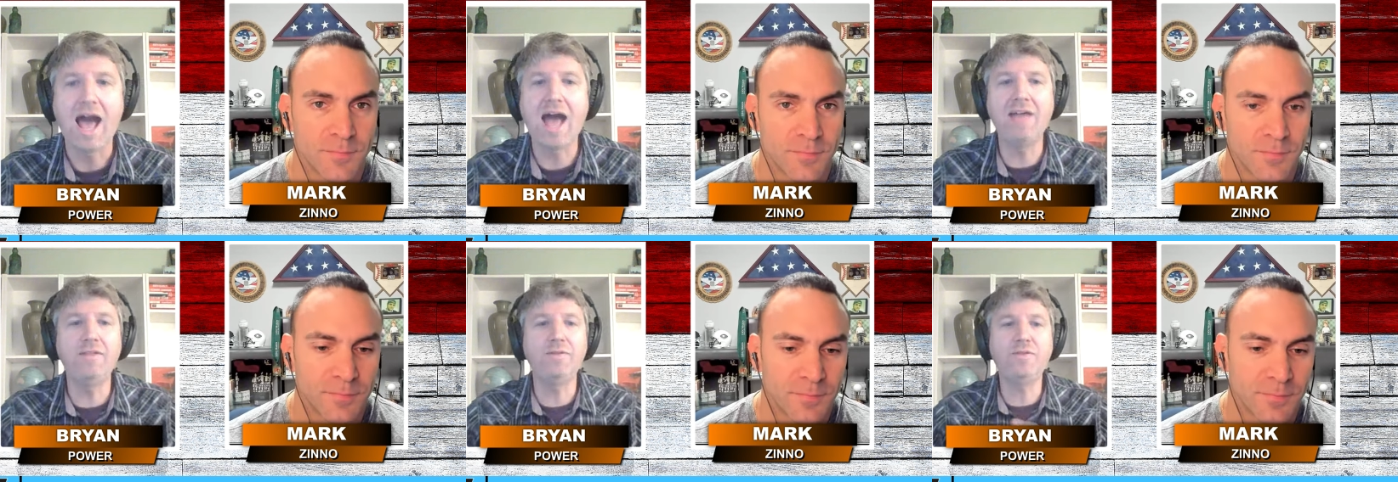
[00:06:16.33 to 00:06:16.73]

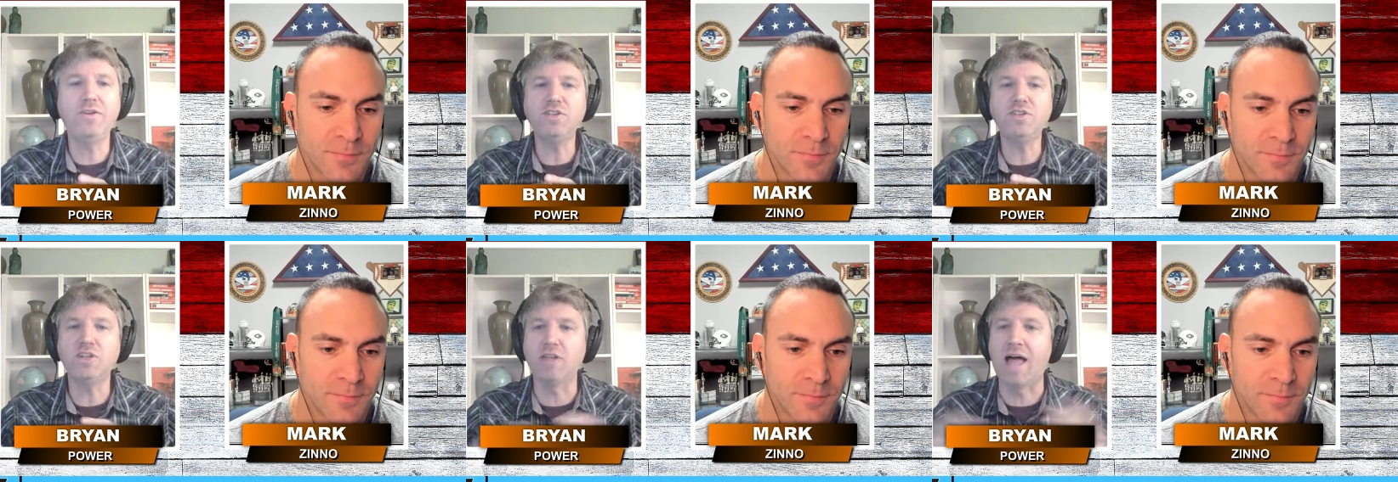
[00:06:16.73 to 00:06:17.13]
Speaker 1: I,
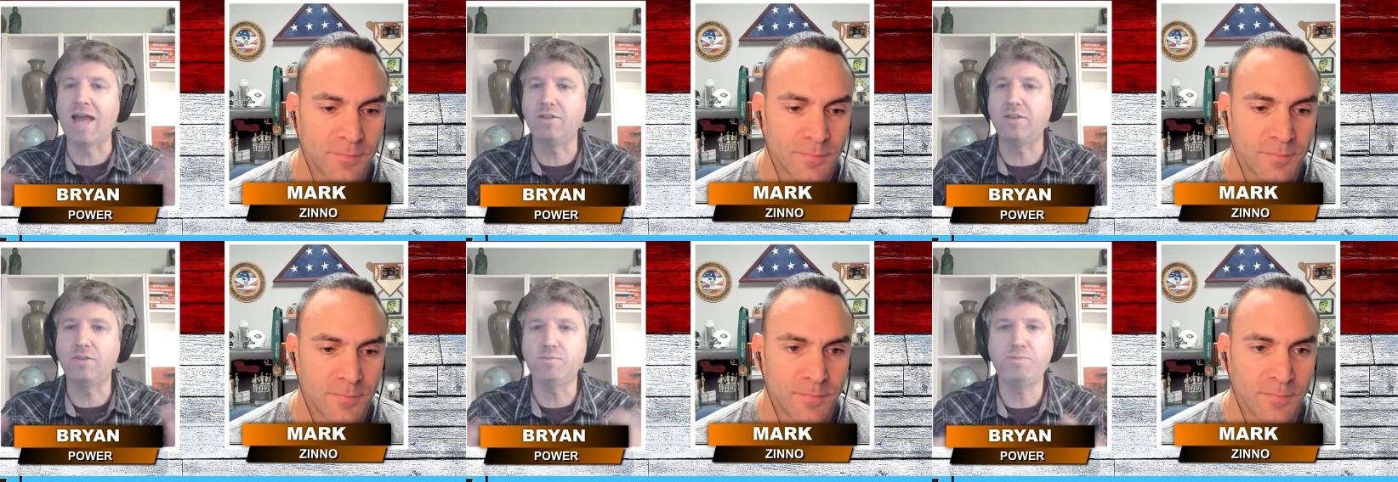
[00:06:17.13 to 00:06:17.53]
there's a
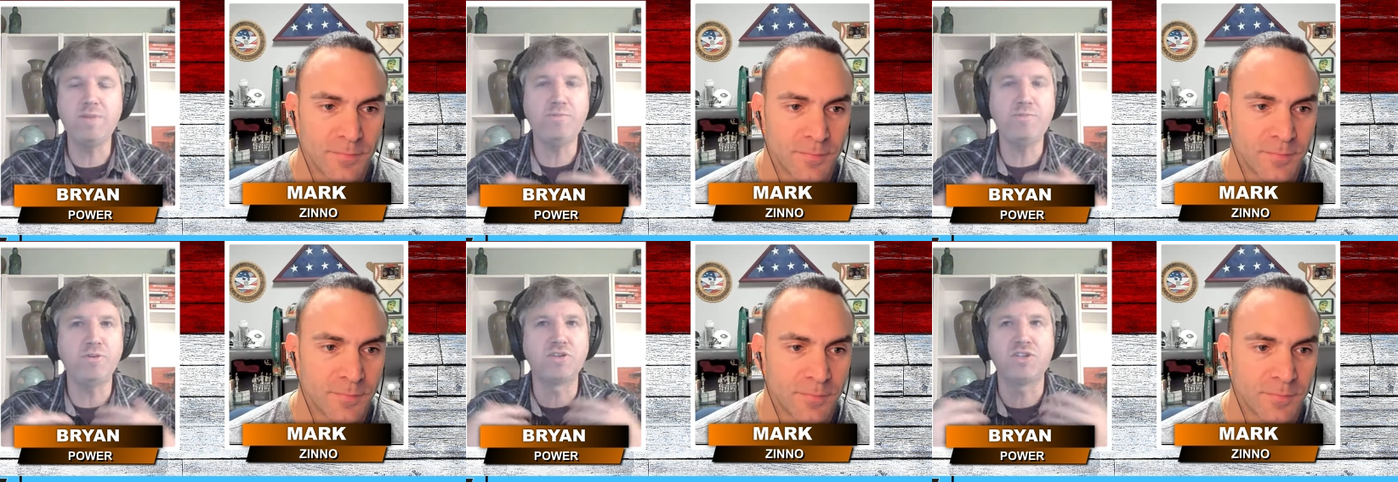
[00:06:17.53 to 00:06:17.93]
lot of
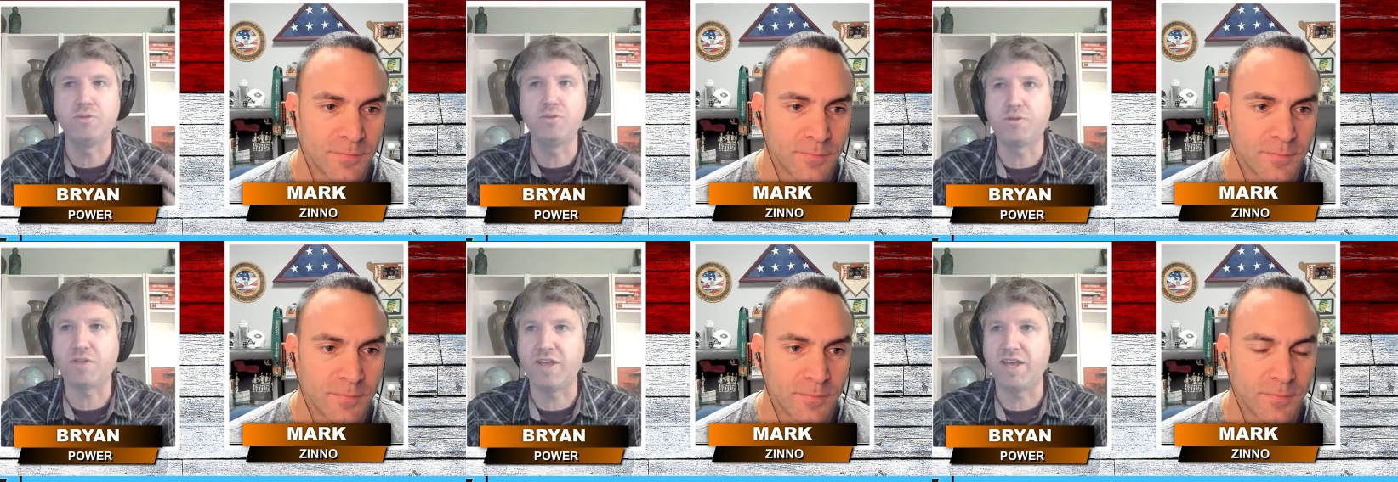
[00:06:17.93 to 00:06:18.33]
people
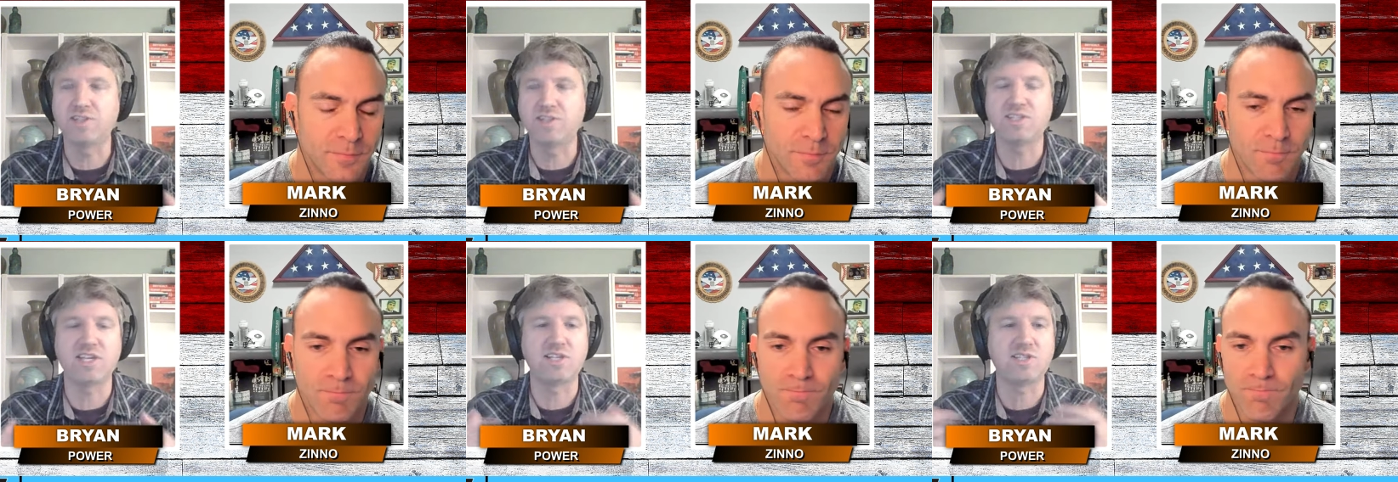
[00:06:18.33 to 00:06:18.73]
do
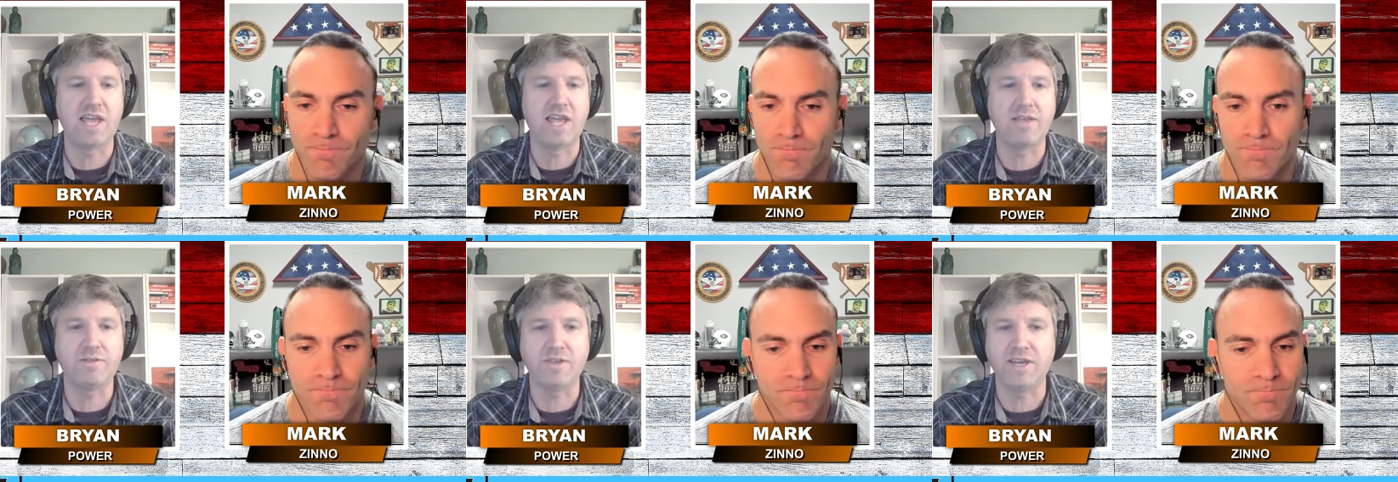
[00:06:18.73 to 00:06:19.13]
things, they
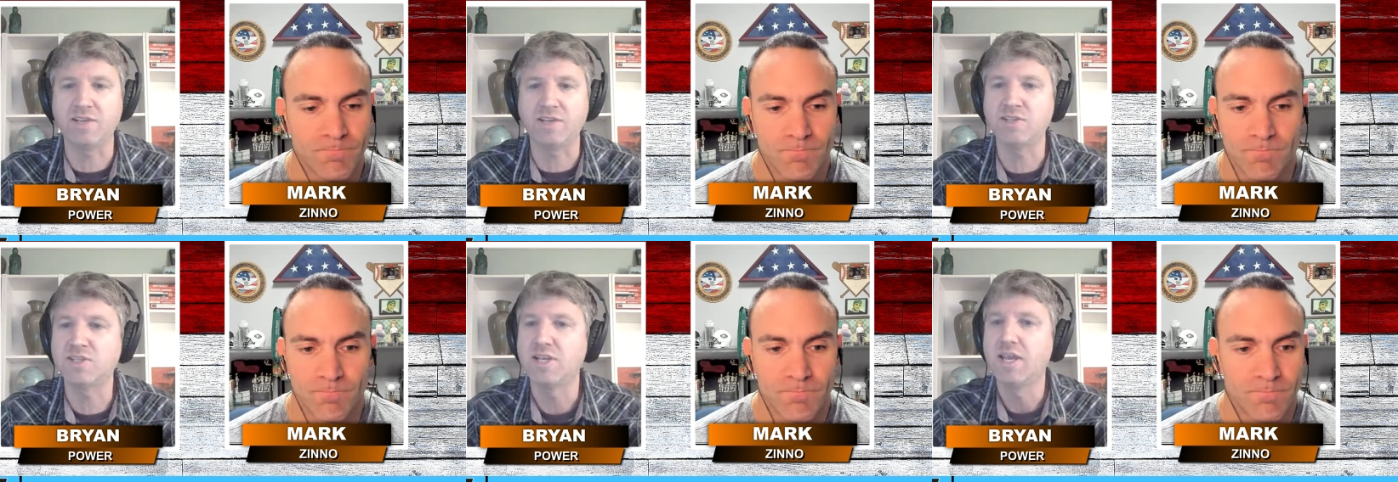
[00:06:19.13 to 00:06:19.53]
say
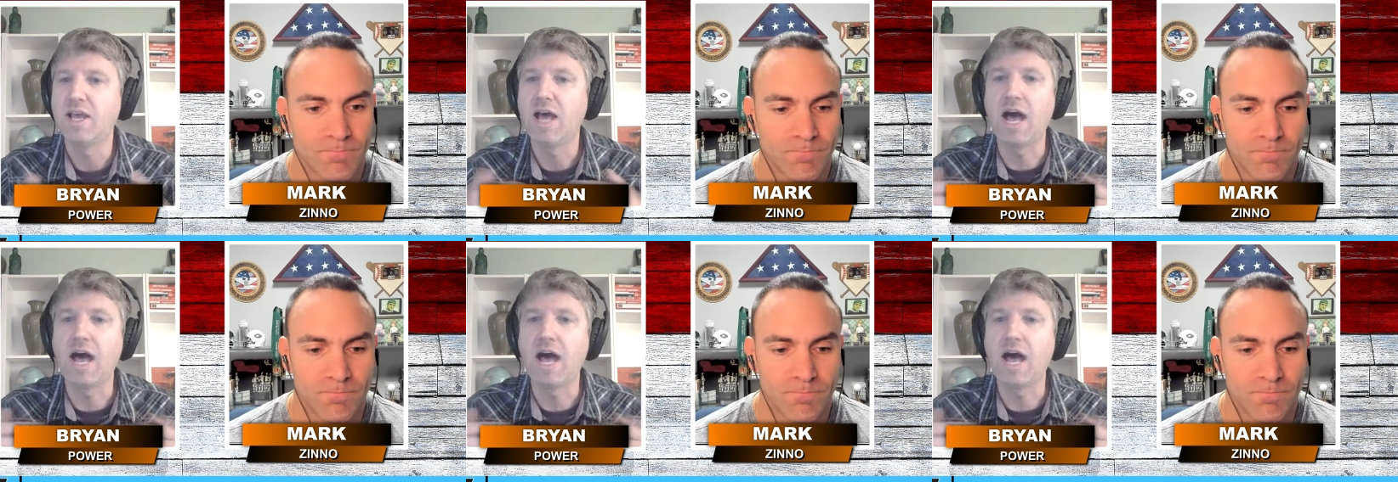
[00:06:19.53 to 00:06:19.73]
things